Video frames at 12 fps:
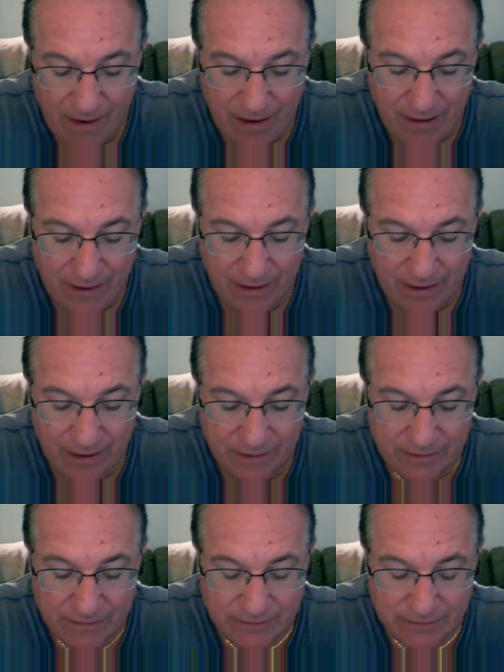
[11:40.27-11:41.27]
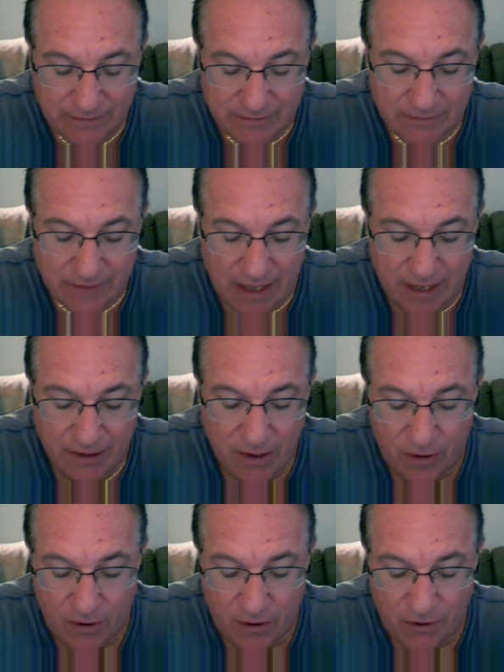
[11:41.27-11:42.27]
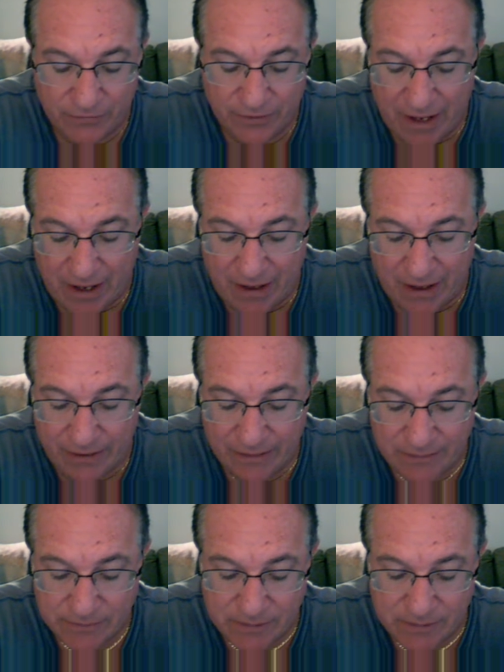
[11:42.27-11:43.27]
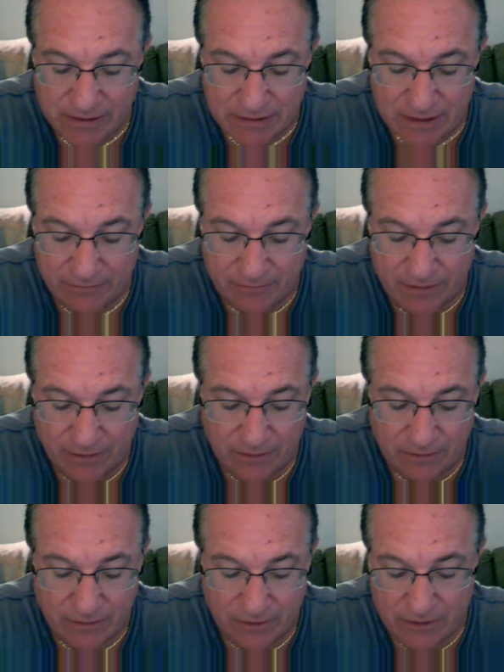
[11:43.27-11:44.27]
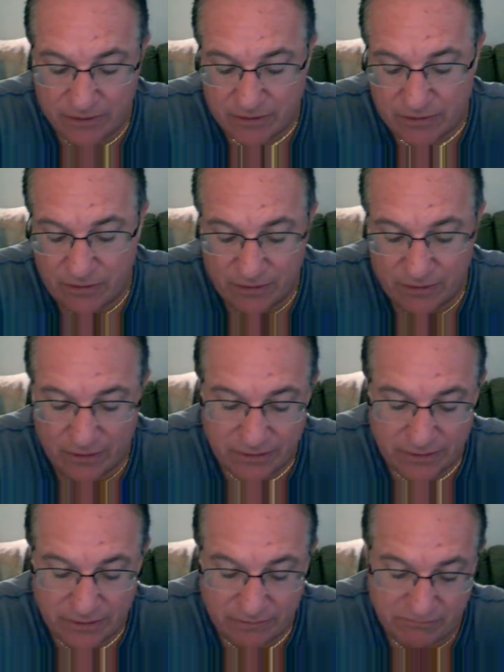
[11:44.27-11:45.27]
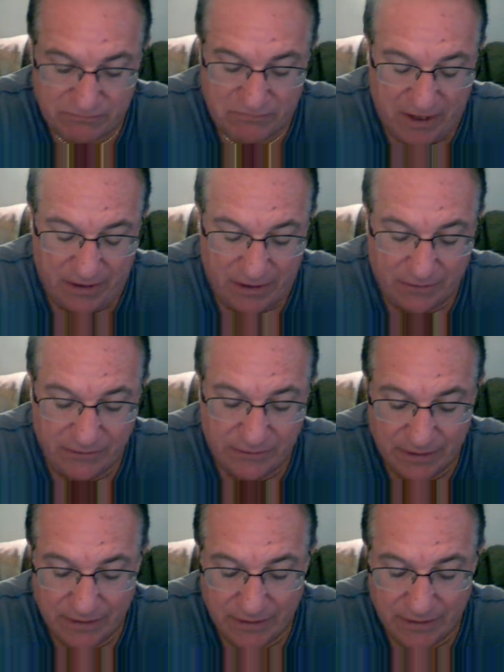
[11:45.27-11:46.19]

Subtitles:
And I go over 9 because I figure they're going to score, 7,